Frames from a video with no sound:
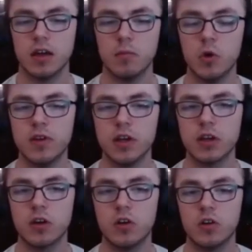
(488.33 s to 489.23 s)
Moving
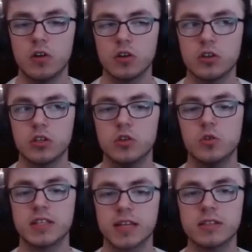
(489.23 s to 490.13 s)
on to
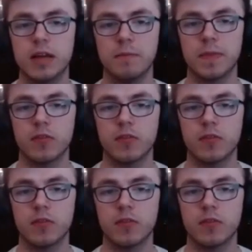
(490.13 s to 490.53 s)
the skill set.